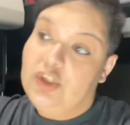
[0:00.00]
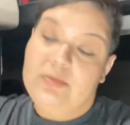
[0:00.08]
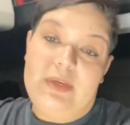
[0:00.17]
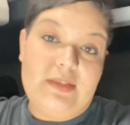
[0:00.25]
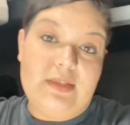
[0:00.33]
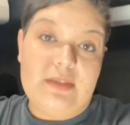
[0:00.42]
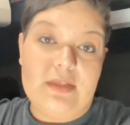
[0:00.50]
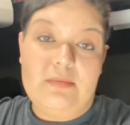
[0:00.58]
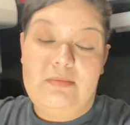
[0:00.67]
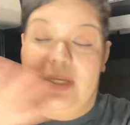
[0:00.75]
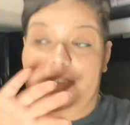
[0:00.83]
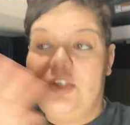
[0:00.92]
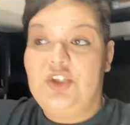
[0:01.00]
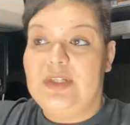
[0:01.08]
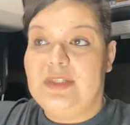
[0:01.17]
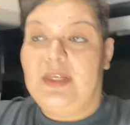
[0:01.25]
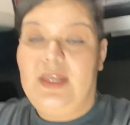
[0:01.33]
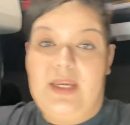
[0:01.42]
of
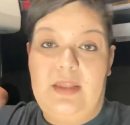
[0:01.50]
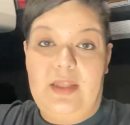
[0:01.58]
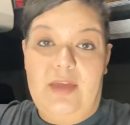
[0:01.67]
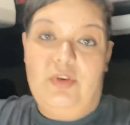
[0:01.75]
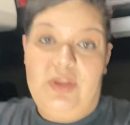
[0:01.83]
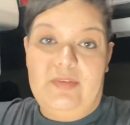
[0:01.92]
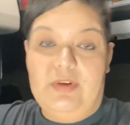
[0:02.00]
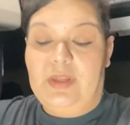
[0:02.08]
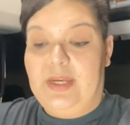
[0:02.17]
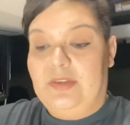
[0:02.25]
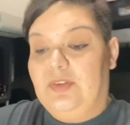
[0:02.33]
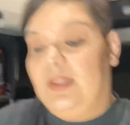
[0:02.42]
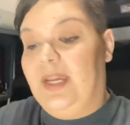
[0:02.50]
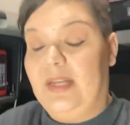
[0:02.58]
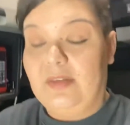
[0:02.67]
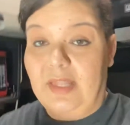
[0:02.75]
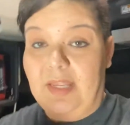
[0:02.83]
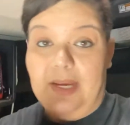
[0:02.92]
messages in Never Neverland today, and
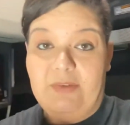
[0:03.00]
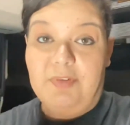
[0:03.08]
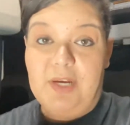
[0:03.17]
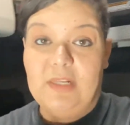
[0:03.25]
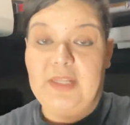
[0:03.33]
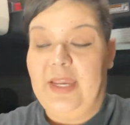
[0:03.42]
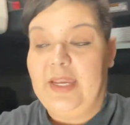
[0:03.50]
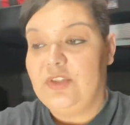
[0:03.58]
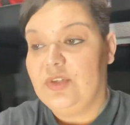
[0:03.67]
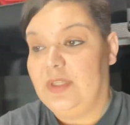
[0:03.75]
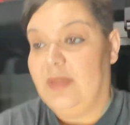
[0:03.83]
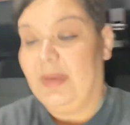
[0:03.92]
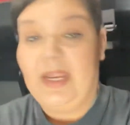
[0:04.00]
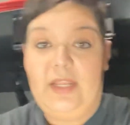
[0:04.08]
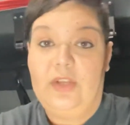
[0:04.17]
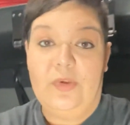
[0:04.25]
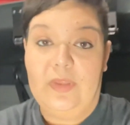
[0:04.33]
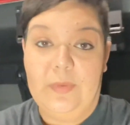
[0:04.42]
today I finally answered them. I
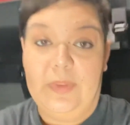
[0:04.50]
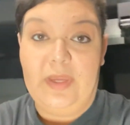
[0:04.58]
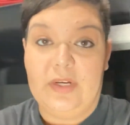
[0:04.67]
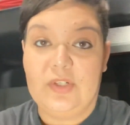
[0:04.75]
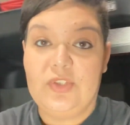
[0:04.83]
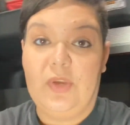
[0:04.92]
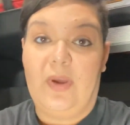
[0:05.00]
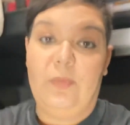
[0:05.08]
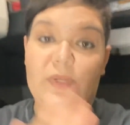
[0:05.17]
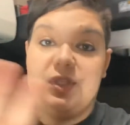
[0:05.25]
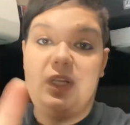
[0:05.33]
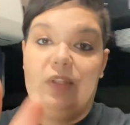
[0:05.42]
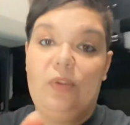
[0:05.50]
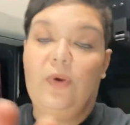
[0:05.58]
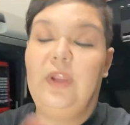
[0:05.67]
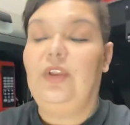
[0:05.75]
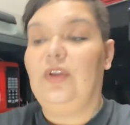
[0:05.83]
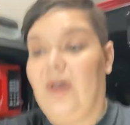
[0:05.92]
didn't know they were there, so I wasn't
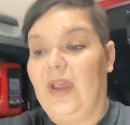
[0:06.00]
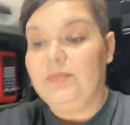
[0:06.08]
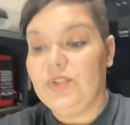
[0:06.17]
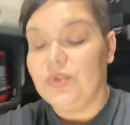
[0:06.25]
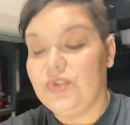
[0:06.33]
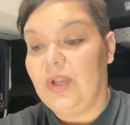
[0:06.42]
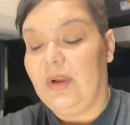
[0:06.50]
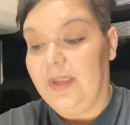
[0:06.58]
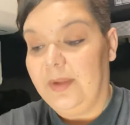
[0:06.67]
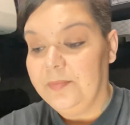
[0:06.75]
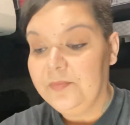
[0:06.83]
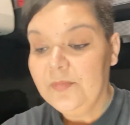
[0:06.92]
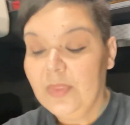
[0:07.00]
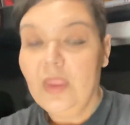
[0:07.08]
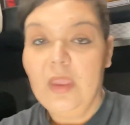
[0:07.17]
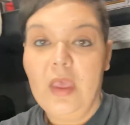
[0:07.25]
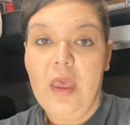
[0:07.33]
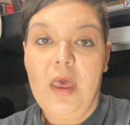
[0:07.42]
ignoring you. I'm so sorry.
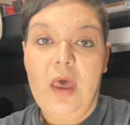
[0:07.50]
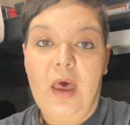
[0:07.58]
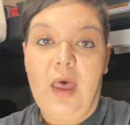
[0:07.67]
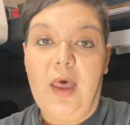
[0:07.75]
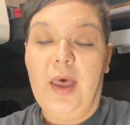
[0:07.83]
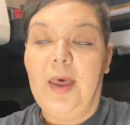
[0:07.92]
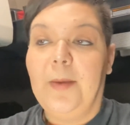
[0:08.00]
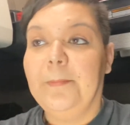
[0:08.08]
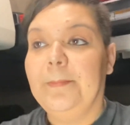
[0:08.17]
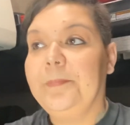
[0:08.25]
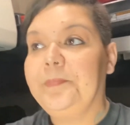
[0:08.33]
I